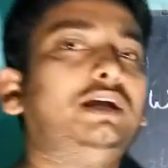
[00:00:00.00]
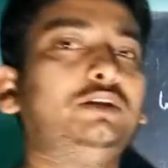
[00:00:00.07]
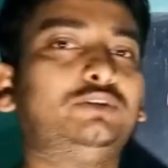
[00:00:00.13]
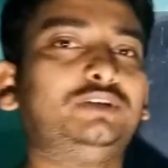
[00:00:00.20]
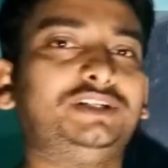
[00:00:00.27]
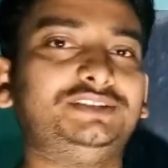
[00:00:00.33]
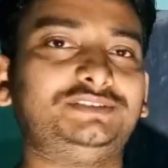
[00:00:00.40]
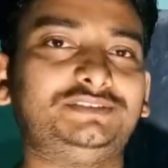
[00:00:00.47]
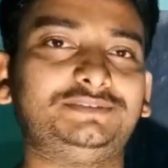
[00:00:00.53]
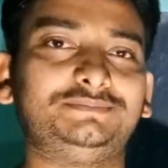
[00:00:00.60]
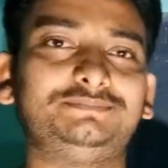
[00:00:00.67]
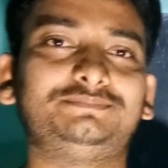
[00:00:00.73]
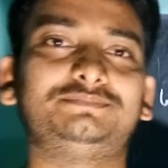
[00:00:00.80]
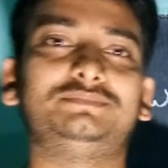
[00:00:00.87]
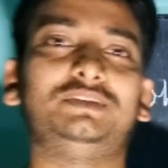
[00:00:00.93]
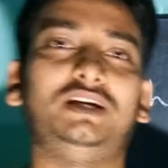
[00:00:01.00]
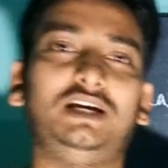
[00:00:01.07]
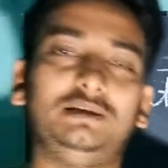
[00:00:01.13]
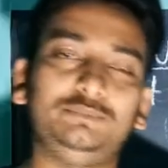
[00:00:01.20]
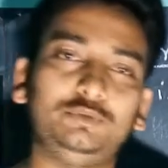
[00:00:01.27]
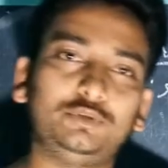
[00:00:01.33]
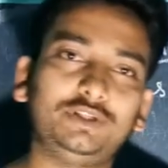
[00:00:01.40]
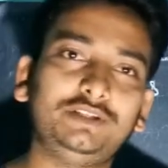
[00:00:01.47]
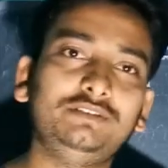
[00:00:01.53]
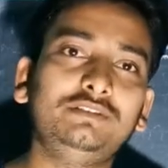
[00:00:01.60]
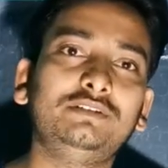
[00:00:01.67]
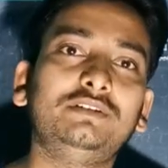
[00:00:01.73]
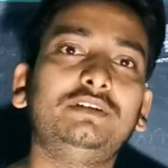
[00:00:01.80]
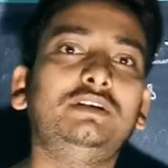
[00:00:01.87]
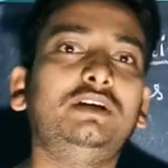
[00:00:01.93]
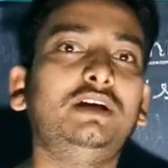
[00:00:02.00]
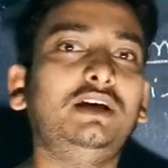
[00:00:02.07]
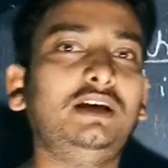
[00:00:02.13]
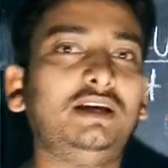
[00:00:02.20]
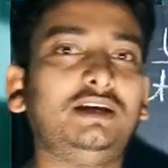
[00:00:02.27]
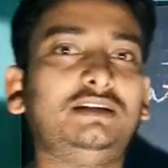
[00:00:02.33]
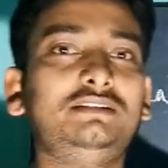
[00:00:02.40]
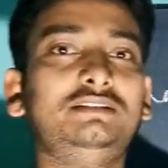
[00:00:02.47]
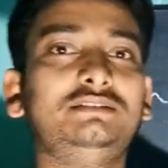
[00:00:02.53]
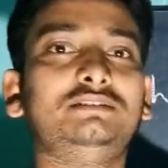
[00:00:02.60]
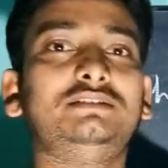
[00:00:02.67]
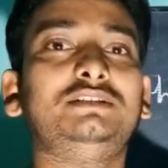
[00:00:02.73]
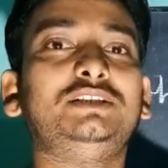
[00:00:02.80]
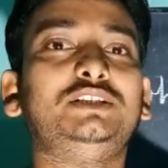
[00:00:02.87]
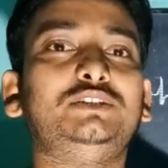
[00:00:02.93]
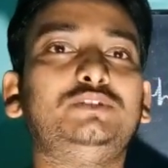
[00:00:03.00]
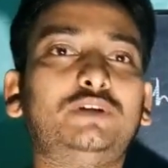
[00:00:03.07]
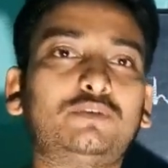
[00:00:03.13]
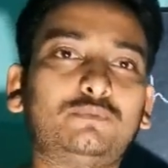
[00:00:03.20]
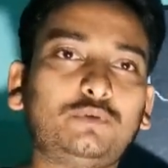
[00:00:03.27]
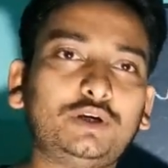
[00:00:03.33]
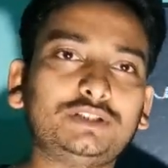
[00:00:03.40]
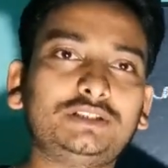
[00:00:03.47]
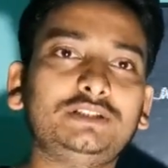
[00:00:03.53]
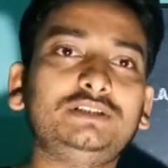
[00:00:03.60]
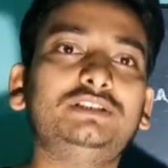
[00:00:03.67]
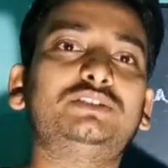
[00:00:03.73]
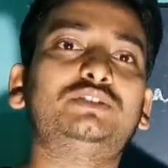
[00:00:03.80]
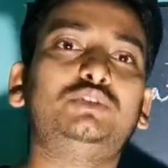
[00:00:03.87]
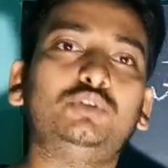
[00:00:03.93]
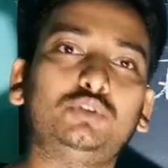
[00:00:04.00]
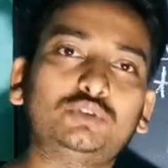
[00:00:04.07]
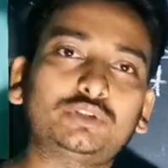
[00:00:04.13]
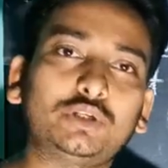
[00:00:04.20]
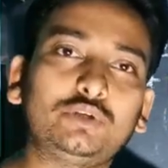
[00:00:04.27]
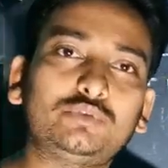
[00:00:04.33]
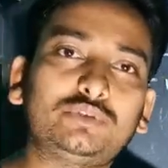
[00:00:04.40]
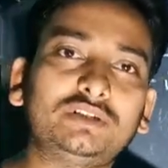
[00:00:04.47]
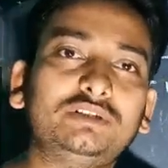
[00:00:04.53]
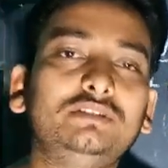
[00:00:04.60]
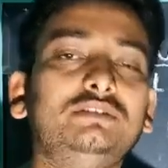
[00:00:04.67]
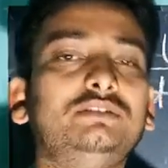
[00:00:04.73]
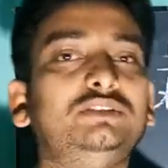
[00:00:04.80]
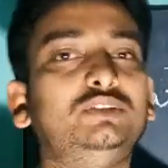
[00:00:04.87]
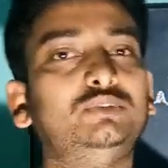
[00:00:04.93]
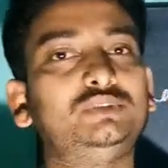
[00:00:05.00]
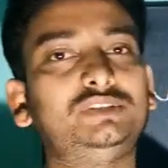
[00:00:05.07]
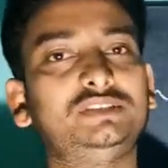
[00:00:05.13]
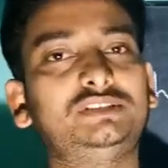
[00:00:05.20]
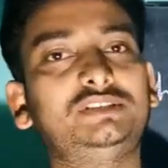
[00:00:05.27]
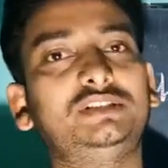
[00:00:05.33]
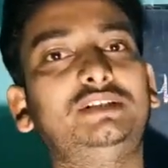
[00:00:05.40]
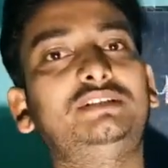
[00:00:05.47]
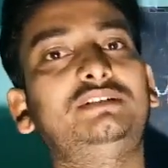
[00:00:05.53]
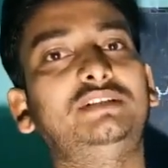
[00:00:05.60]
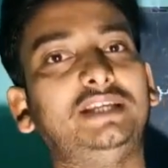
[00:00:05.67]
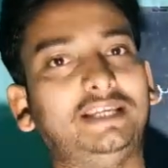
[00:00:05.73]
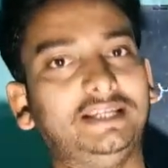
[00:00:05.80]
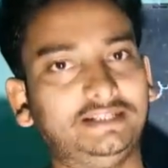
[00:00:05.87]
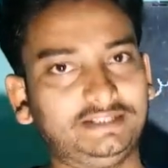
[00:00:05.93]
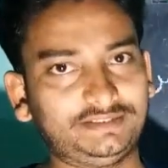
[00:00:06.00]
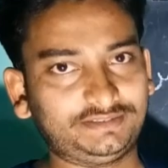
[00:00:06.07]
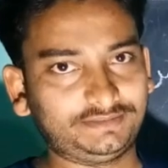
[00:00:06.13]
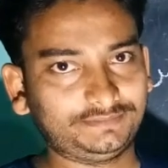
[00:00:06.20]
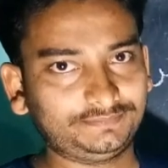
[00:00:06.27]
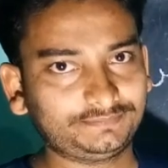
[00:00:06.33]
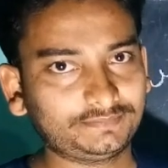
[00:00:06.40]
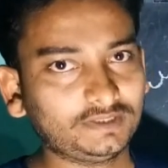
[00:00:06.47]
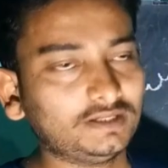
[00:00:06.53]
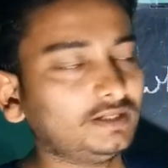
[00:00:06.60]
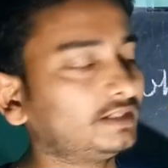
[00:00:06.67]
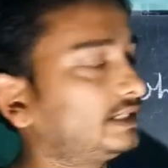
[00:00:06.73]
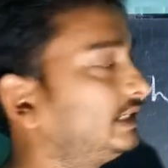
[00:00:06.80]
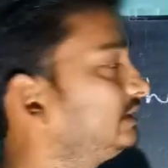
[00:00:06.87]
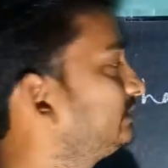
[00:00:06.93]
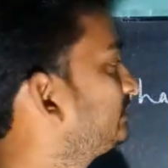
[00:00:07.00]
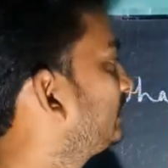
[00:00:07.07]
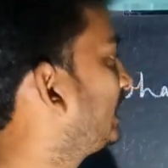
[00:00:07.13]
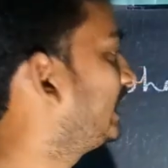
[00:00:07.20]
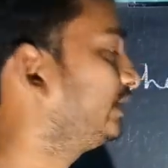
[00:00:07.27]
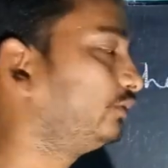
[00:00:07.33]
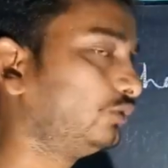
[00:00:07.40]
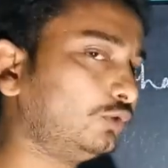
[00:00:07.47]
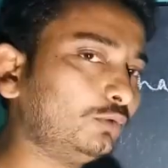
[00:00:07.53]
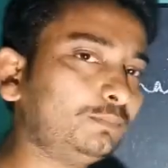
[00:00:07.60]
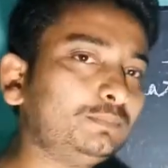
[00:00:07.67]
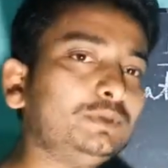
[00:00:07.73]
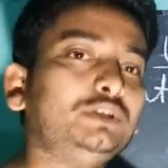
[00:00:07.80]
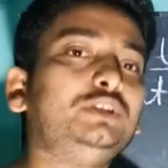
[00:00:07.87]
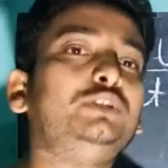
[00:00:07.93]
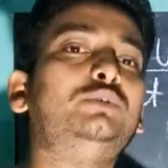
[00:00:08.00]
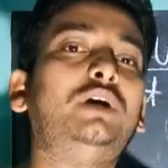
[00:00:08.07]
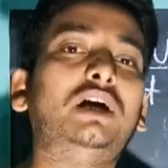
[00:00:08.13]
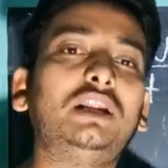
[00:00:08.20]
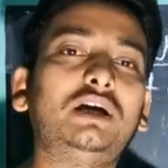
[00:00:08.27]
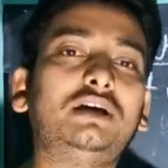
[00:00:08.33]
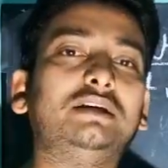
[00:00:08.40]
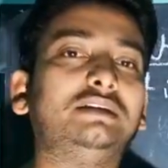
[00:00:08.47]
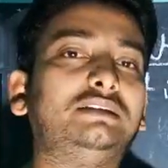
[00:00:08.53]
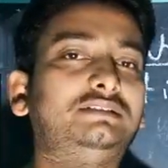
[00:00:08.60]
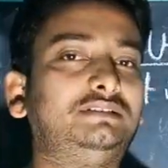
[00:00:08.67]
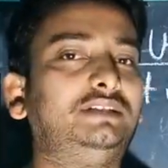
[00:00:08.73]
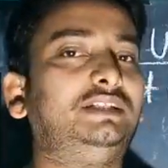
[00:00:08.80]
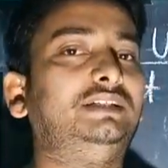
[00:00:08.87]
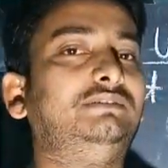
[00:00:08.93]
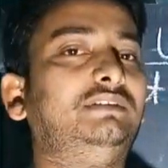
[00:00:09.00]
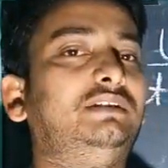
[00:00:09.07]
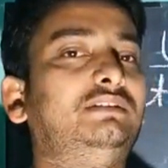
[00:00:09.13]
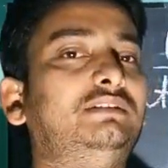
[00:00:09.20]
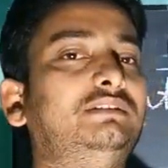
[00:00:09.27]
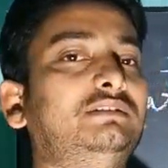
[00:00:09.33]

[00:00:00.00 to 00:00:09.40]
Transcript: Hello guys, I'm Yogendra and you are watching the Sure Solution UGC Net English. Guys, I hope you all are studying well.